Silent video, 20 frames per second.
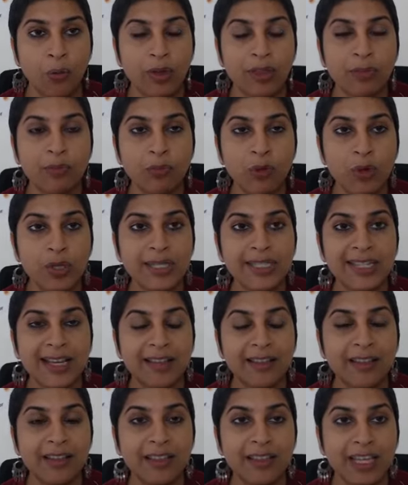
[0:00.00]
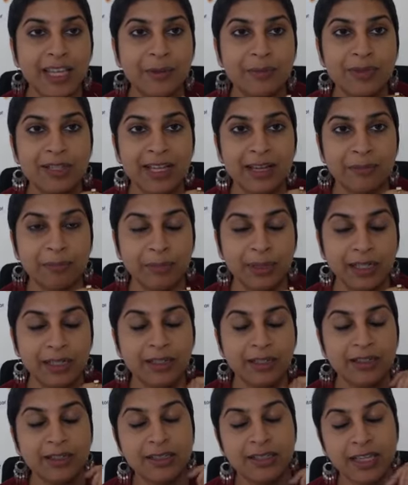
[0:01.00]
with most other themes and
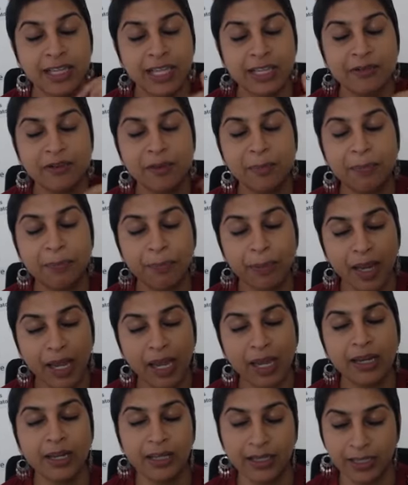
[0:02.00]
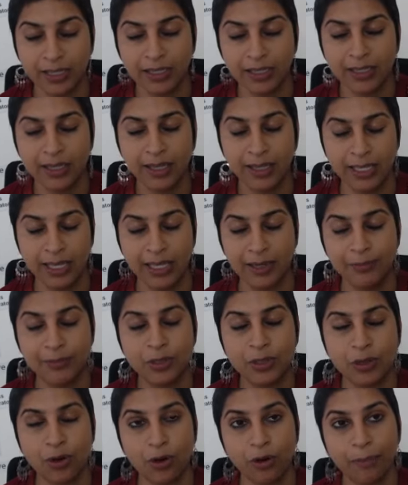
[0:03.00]
builders, even paid
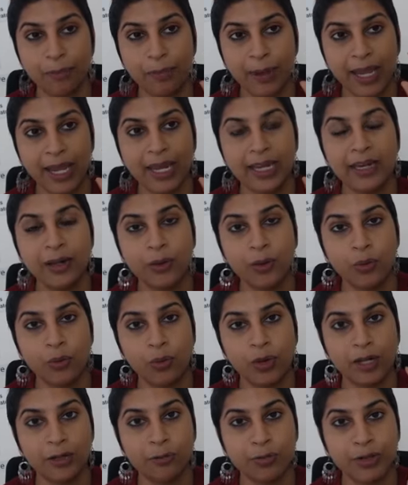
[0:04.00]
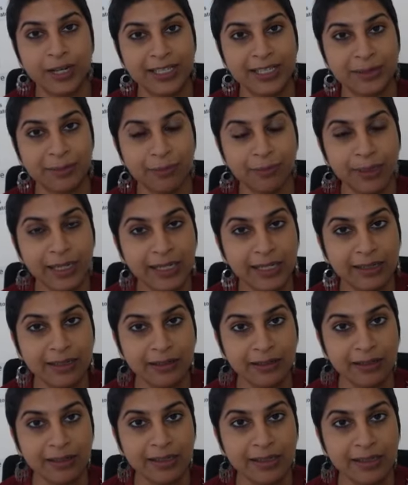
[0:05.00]
themes or paid WordPress
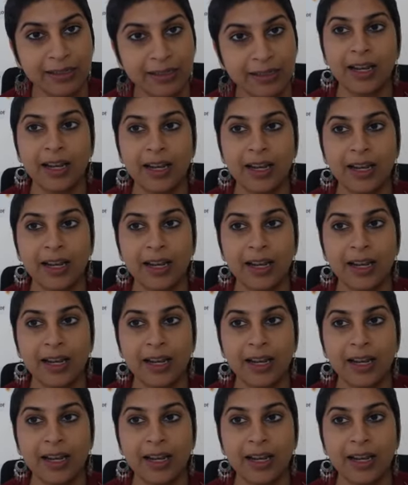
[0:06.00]
builders